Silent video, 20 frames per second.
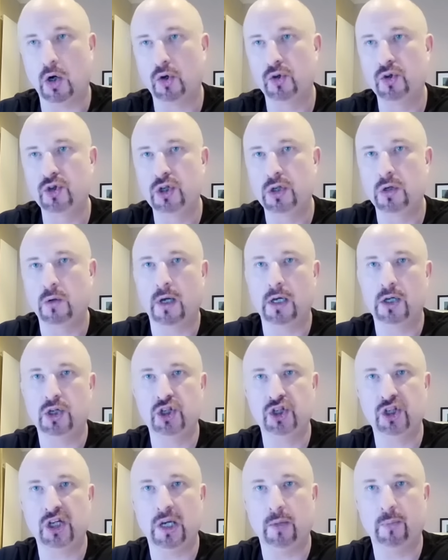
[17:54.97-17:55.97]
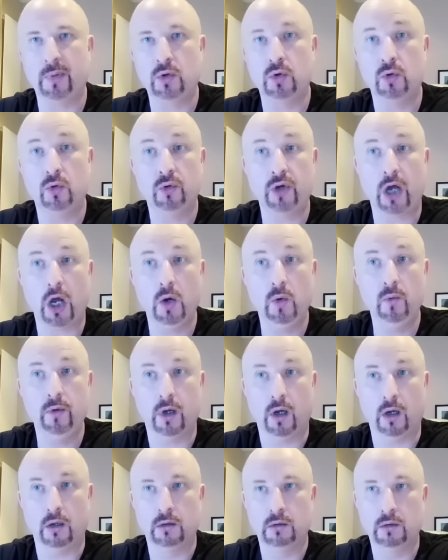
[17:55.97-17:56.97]
onto a ship called
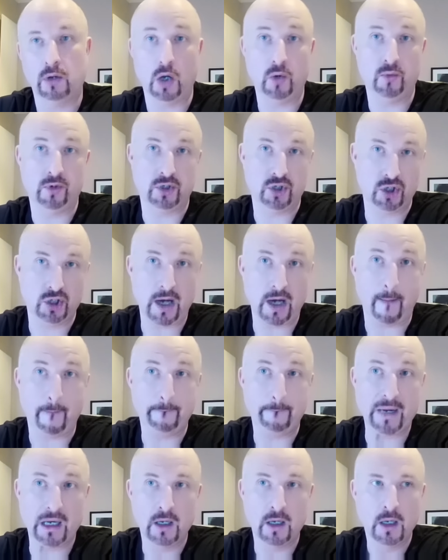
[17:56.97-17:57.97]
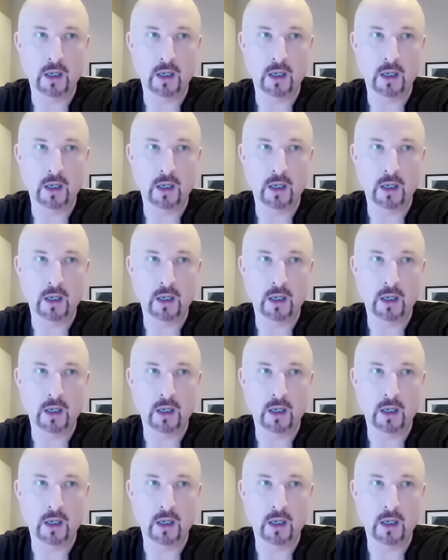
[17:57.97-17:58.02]
ownership.